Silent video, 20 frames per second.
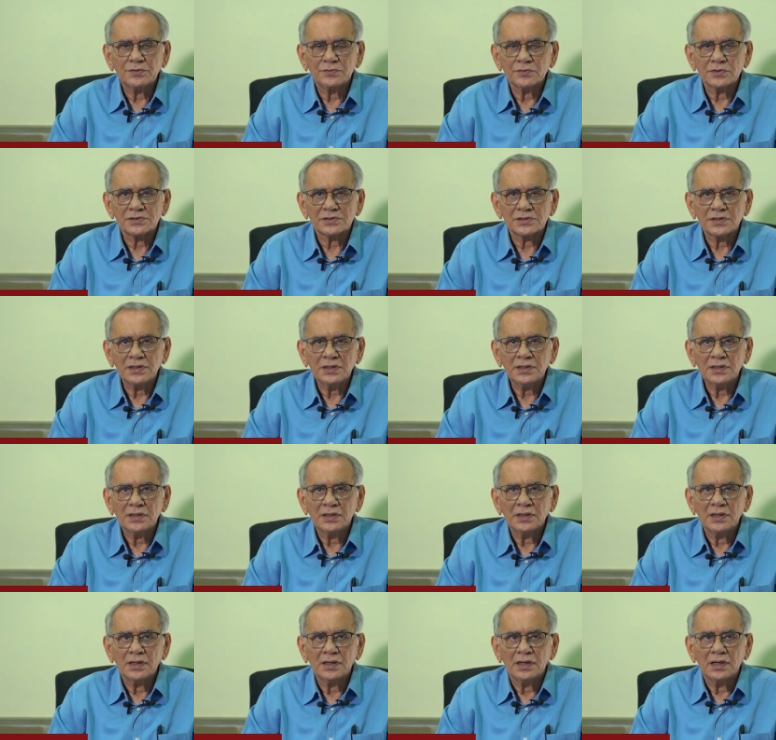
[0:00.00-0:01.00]
University,
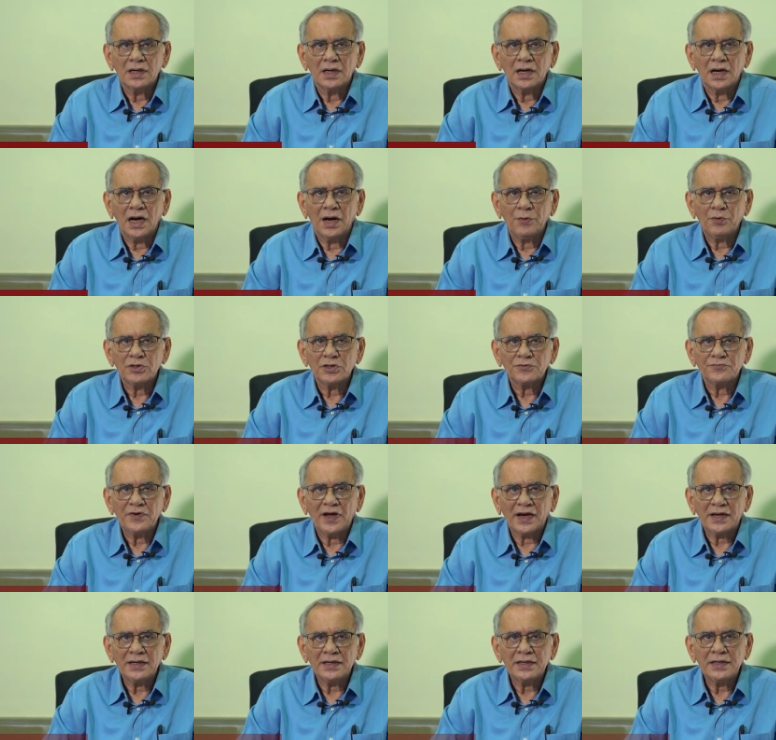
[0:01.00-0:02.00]
I was a
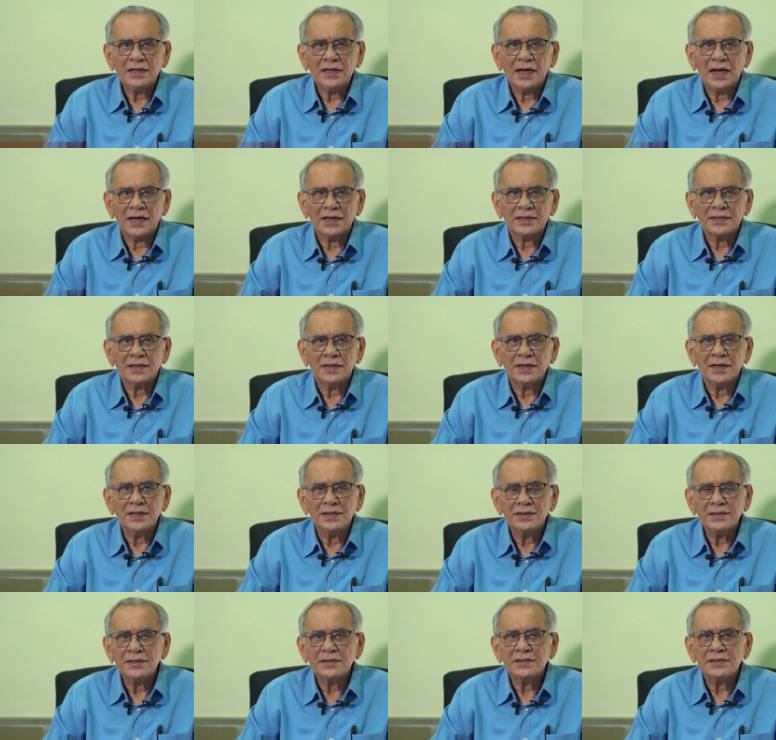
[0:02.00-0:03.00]
faculty at the
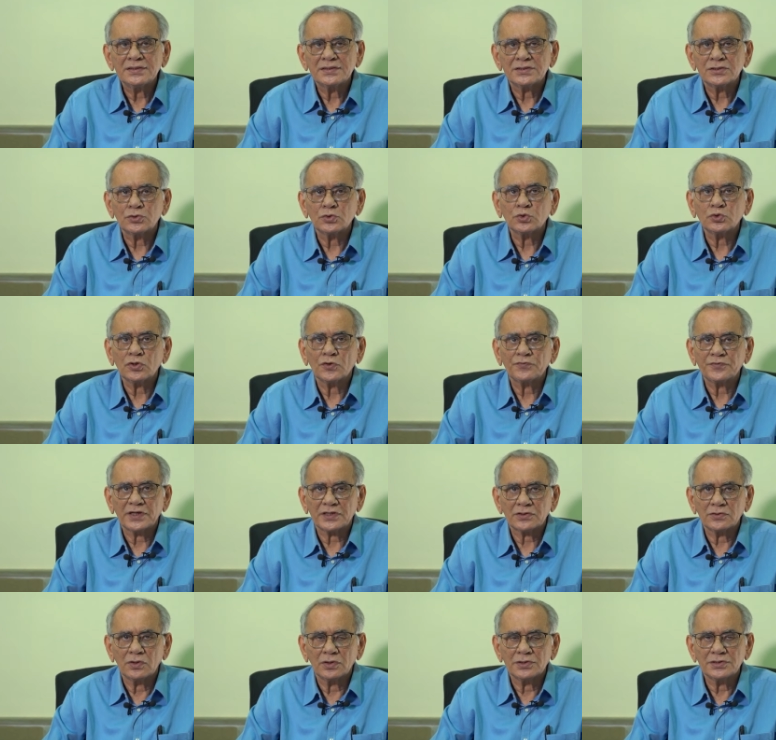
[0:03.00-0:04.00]
Indian Institute of
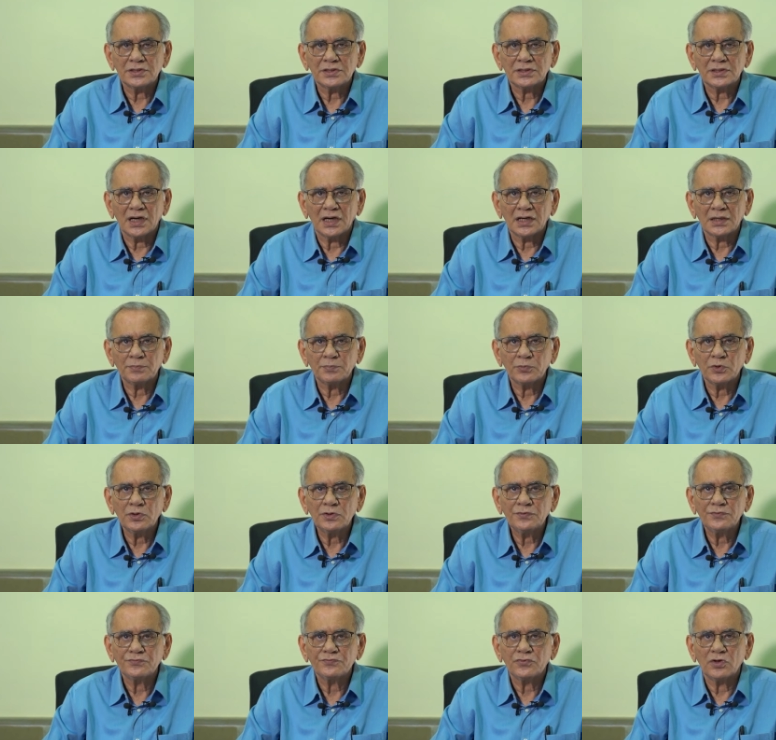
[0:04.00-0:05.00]
Technology
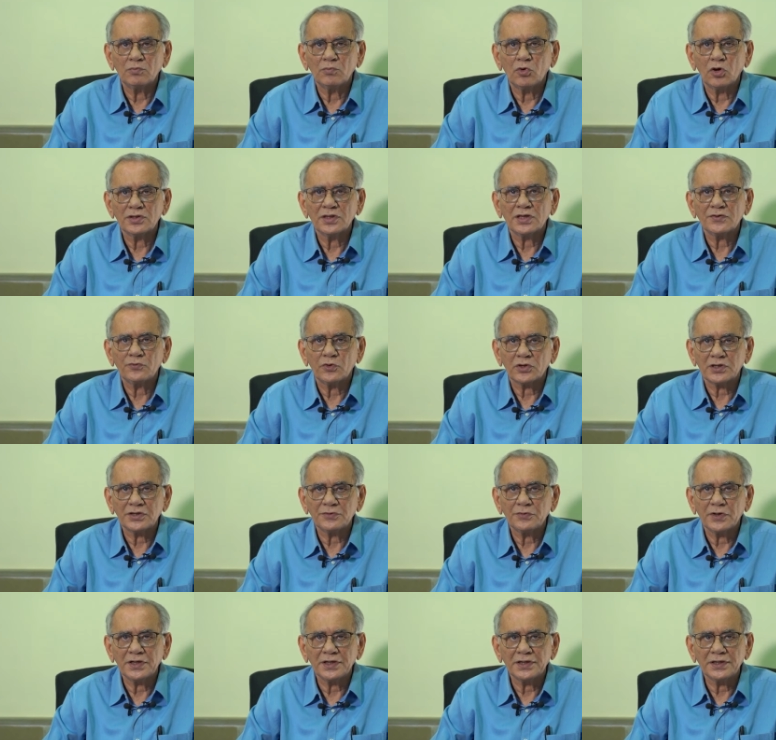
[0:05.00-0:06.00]
Kanpur for more than
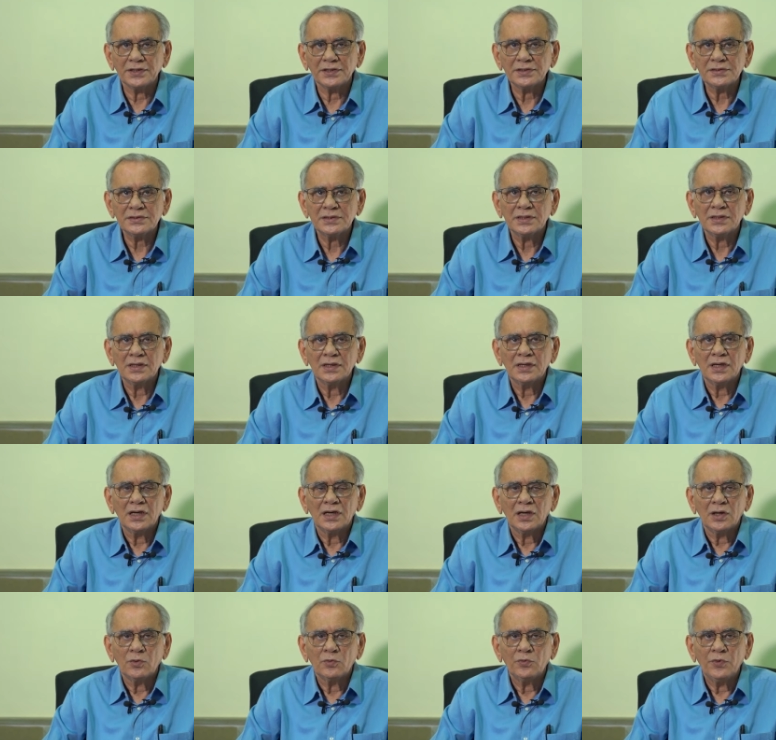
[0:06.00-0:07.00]
41 years,
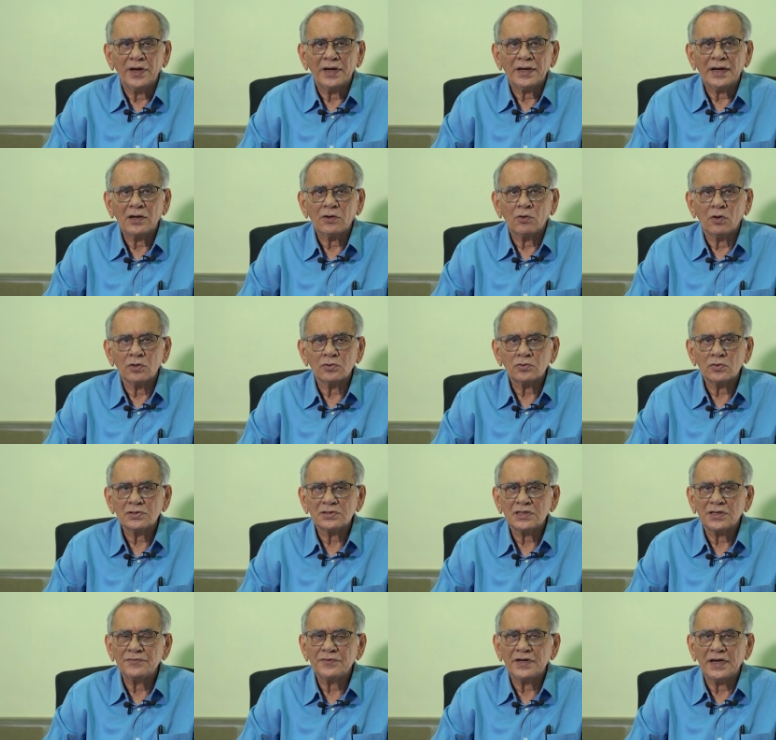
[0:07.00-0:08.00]
where I also
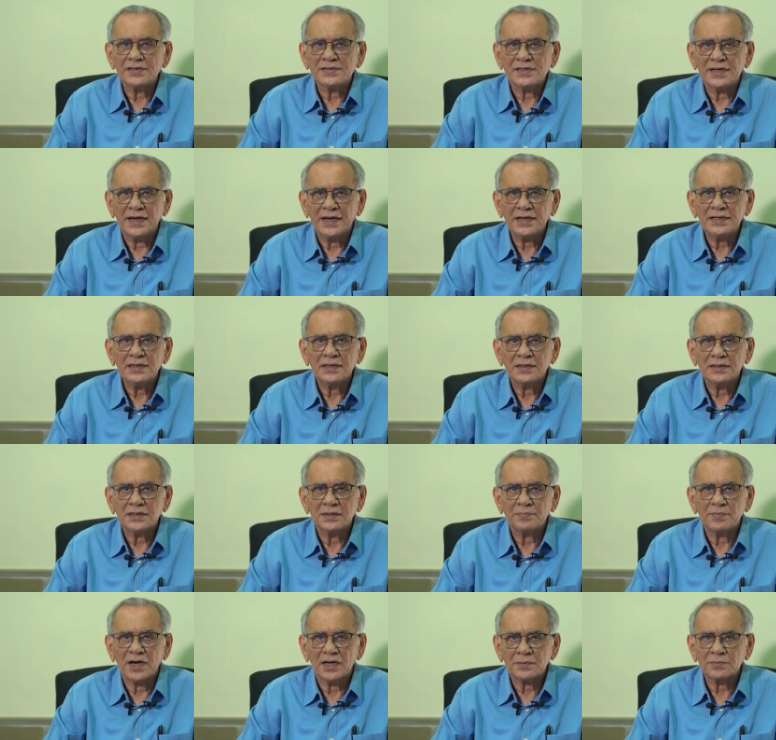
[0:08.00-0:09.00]
served as Head
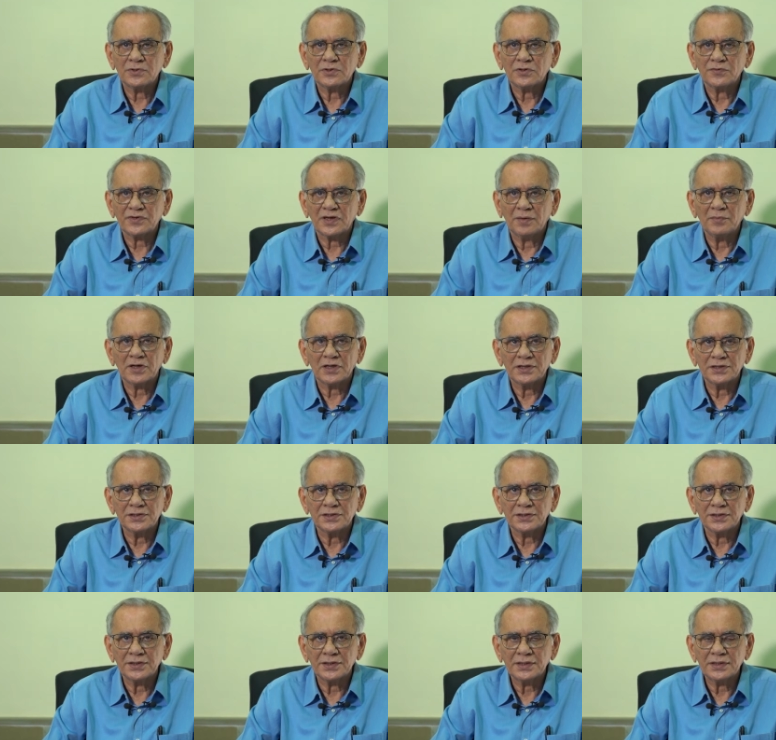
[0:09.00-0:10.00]
Department of Chemical
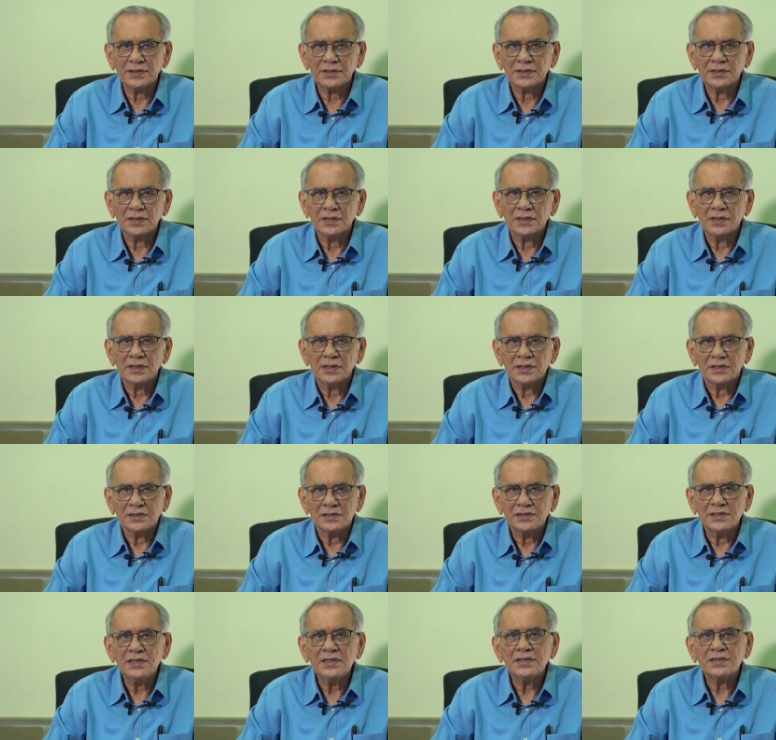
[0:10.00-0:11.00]
Engineering,
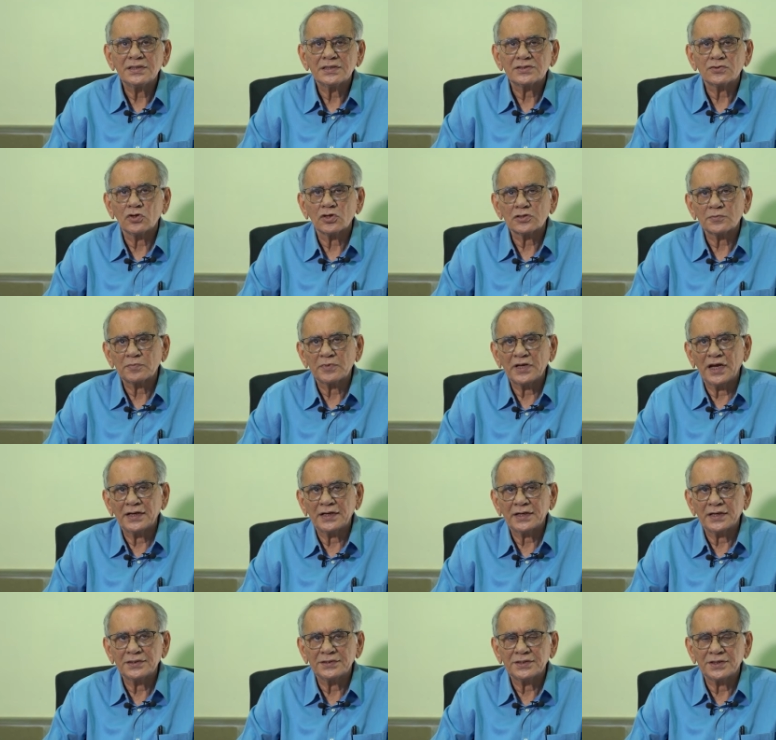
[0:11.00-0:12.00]
Dean Resource
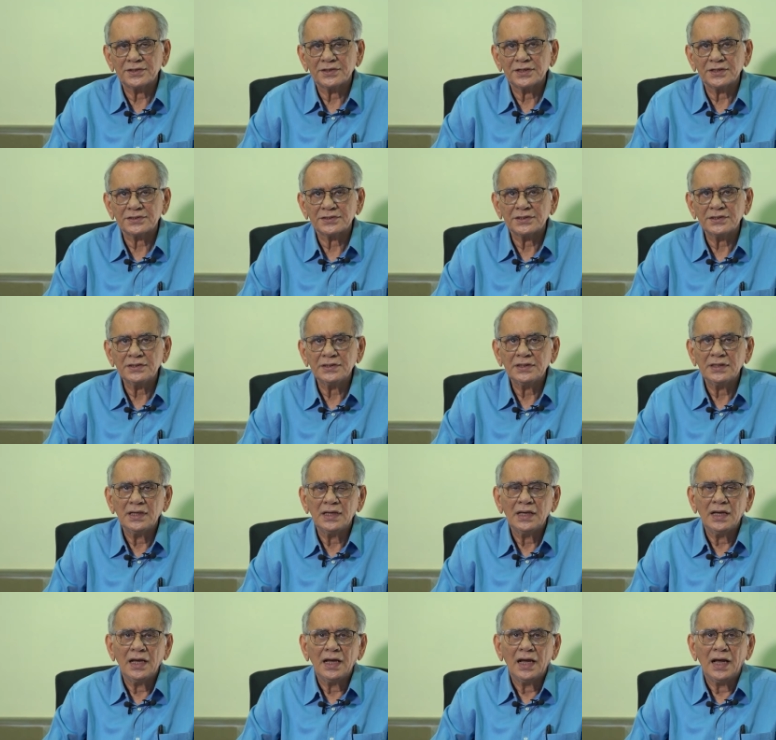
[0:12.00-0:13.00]
Planning and Generation,
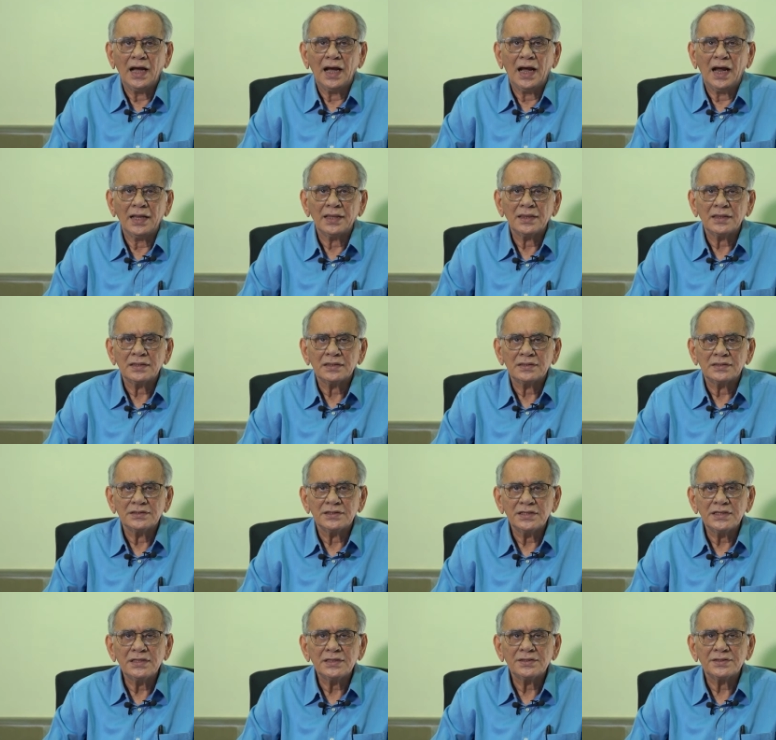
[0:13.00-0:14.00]
and
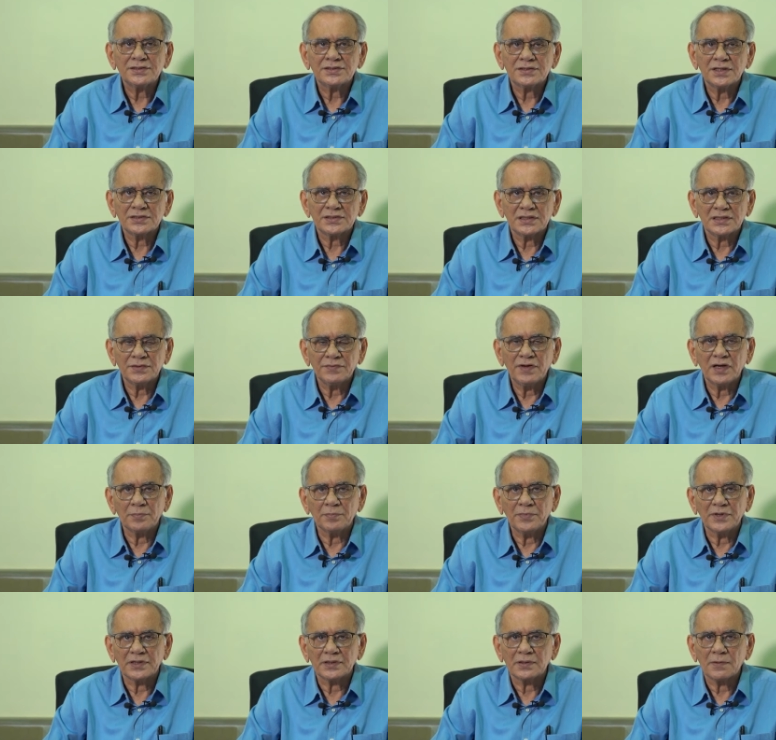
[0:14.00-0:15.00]
Dean Research and
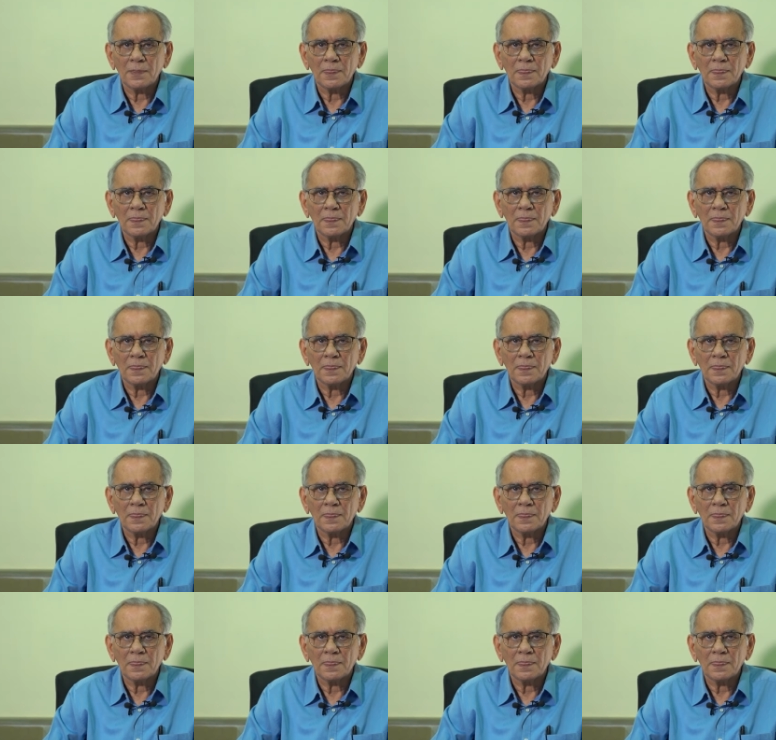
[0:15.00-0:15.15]
Development.